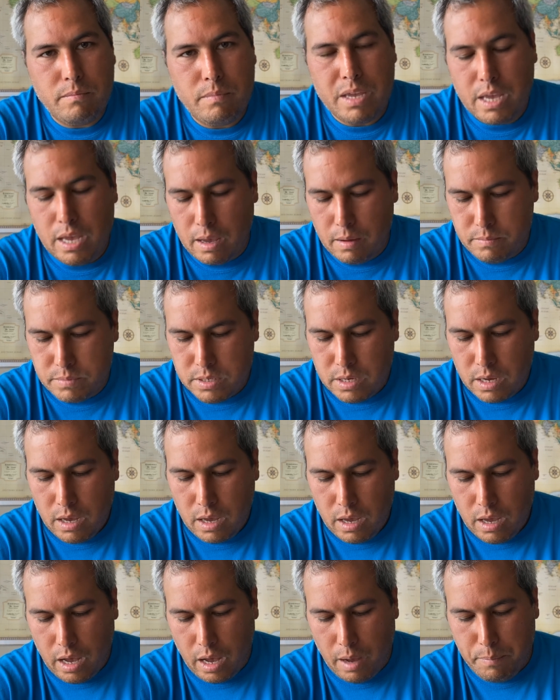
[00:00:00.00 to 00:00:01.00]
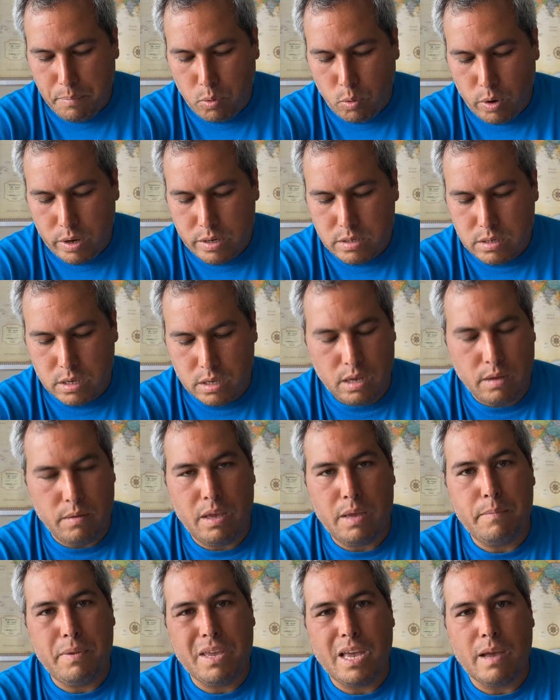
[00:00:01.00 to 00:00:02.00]
becomes a point to
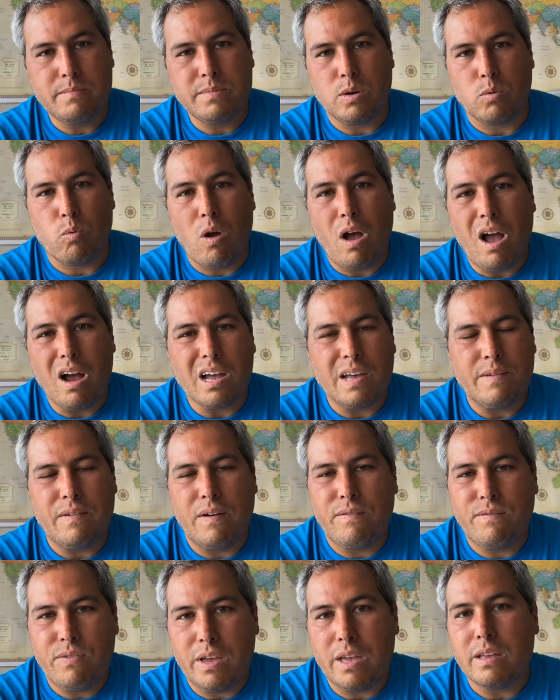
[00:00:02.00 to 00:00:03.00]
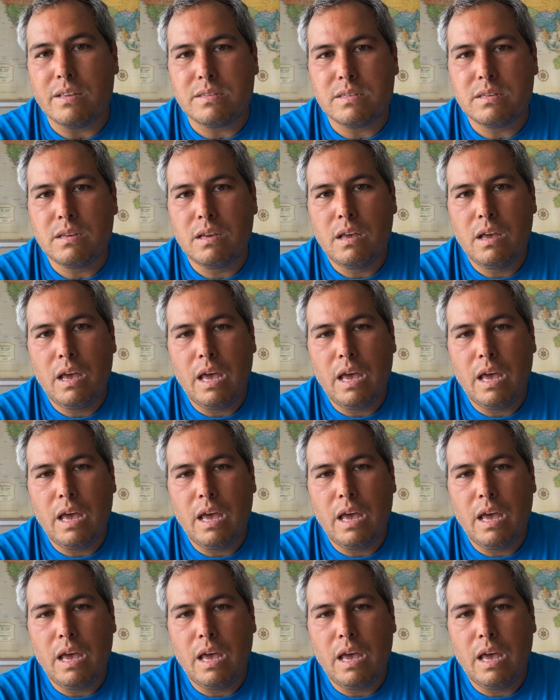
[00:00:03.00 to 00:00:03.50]
he becomes a rock of offense.